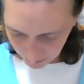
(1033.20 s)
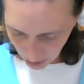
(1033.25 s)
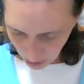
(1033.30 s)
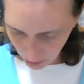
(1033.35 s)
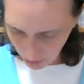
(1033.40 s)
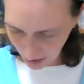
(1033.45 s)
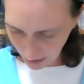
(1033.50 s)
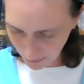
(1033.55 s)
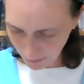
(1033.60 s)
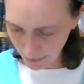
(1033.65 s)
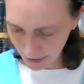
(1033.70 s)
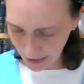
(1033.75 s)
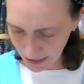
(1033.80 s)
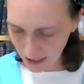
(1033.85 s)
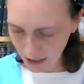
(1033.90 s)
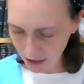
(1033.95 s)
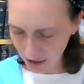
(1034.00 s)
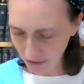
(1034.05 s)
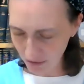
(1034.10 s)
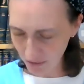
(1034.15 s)
Okay, but
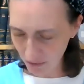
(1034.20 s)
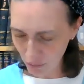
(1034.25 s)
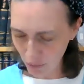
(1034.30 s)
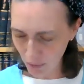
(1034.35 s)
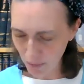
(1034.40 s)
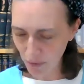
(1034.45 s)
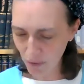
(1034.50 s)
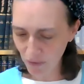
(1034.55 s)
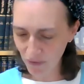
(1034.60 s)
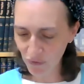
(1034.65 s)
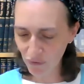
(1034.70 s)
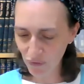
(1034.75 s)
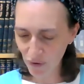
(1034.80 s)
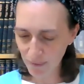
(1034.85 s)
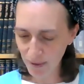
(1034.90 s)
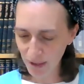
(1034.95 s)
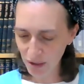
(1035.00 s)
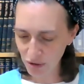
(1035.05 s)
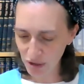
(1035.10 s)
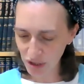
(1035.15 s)
here we're moving
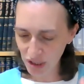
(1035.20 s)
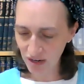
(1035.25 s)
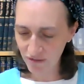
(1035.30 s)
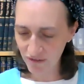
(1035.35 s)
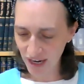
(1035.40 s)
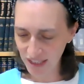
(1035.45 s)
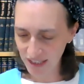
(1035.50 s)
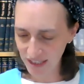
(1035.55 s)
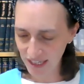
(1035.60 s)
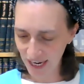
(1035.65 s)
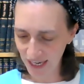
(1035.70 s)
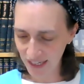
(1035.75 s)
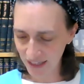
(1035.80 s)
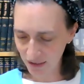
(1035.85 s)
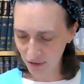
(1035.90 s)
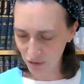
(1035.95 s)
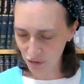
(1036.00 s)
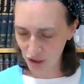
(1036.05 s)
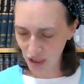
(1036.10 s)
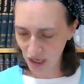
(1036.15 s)
from Anush Karet to Ein
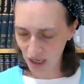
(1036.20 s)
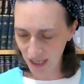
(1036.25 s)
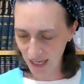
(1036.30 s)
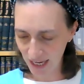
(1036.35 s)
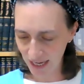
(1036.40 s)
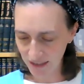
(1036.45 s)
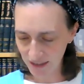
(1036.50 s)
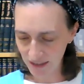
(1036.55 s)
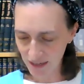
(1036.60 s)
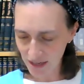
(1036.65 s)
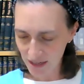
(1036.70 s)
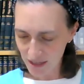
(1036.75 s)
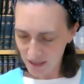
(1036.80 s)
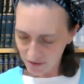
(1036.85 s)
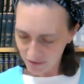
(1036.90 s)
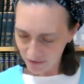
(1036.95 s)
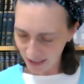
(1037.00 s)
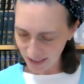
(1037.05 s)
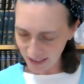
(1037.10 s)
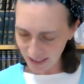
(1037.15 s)
Anush Karet.
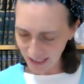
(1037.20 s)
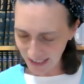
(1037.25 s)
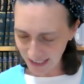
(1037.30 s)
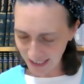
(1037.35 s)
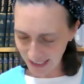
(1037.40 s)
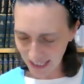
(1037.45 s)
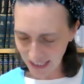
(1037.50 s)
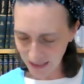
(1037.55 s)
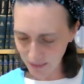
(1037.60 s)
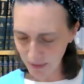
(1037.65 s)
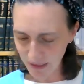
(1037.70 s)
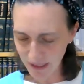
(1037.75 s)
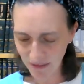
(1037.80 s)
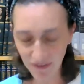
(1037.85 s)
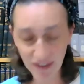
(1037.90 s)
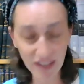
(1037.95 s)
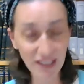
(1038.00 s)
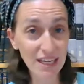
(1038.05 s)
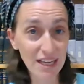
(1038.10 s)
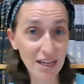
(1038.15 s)
It doesn't say
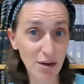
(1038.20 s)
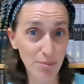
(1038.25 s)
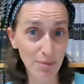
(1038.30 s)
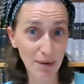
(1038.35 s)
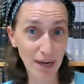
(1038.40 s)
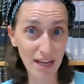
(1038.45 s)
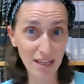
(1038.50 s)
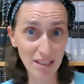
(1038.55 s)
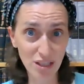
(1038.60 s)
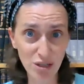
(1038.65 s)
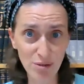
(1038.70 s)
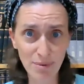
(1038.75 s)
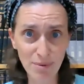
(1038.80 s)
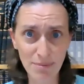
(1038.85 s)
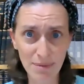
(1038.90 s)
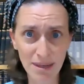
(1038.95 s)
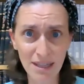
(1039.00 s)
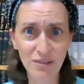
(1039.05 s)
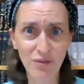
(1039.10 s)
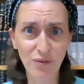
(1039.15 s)
specifically here, but I assume it
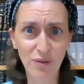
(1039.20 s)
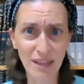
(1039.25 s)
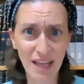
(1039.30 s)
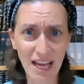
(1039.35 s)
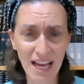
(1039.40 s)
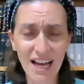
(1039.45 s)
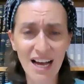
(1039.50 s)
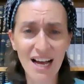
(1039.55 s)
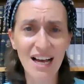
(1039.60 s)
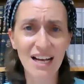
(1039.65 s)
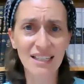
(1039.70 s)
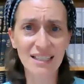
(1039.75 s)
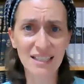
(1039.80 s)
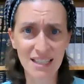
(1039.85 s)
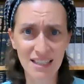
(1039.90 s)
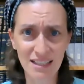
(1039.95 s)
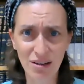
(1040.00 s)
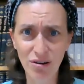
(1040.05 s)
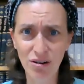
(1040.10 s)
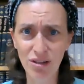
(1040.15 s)
means from the Hichal
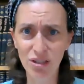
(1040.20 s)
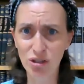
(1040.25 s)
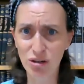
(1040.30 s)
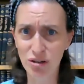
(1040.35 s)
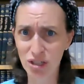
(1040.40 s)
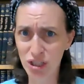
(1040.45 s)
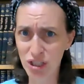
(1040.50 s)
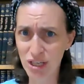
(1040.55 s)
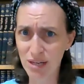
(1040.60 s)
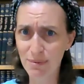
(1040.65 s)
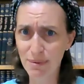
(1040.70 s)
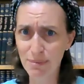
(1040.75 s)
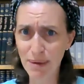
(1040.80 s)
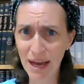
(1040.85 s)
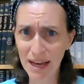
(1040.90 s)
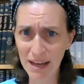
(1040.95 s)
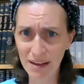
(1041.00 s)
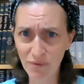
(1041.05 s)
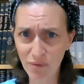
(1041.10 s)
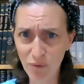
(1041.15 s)
to the Kodesh Kodeshim and
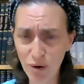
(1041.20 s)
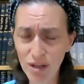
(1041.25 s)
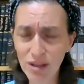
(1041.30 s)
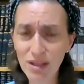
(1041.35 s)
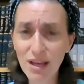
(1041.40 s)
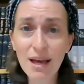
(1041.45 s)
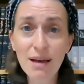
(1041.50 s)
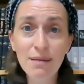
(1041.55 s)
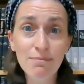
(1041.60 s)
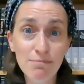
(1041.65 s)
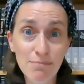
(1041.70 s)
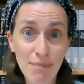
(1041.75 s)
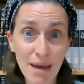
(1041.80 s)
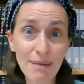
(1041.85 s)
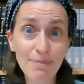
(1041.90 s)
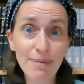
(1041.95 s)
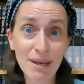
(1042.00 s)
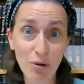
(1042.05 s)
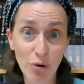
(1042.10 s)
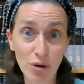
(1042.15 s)
back and forth,
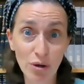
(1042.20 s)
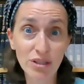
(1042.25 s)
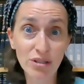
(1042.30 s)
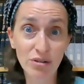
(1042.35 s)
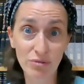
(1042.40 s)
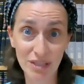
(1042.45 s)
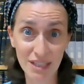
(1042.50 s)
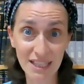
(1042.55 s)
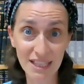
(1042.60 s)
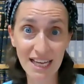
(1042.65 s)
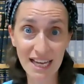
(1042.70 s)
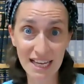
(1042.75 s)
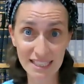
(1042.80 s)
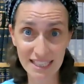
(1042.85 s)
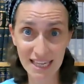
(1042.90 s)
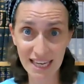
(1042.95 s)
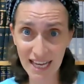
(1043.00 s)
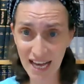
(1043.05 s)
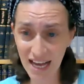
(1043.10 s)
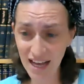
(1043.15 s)
maybe also to the
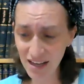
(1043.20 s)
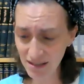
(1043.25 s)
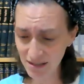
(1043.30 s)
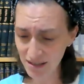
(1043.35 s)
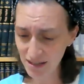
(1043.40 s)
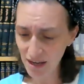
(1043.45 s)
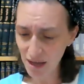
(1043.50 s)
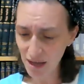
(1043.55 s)
Azara.